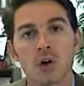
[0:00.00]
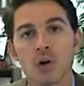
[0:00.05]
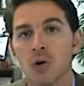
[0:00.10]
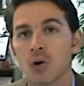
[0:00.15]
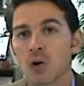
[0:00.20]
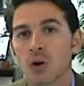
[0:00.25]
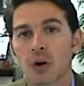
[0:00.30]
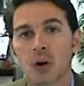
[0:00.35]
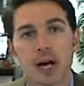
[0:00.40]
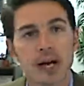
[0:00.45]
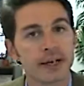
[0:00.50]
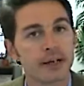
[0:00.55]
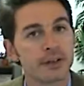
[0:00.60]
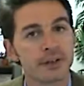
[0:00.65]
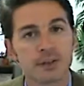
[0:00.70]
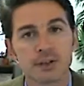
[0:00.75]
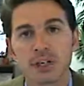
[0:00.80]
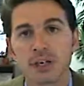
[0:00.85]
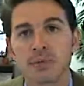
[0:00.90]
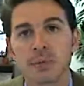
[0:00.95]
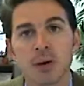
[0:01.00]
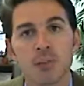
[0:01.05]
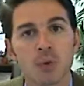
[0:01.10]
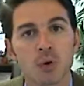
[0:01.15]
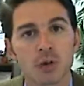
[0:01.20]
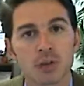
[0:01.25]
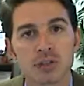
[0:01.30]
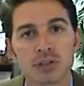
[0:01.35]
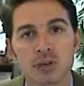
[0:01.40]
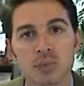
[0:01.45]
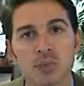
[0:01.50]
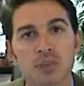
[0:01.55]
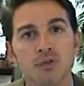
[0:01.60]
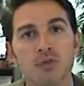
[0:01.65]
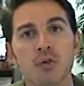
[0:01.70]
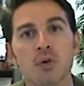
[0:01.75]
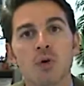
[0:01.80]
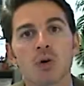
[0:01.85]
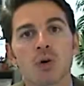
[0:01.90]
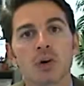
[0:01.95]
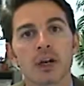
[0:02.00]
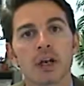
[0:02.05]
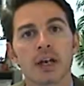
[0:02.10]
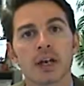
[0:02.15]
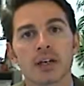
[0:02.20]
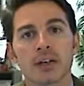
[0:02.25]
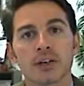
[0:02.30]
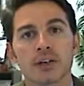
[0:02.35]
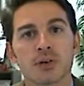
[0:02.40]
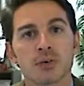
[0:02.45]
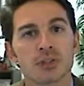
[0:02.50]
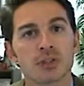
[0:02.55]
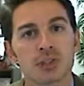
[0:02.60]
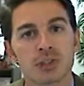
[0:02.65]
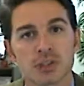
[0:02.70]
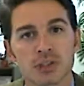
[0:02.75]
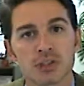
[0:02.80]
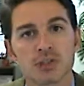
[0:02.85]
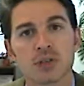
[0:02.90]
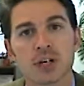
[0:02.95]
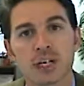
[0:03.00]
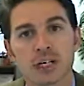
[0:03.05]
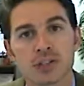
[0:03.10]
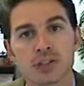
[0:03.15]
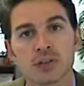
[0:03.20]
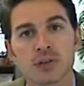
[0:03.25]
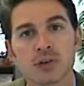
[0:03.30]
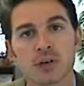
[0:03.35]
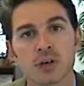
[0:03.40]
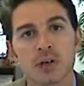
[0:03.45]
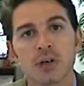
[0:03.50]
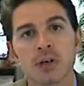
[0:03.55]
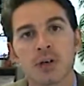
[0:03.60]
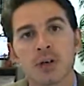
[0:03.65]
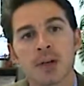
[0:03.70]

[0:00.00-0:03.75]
or "You did my mortgage loan before and you were just a straight shooter."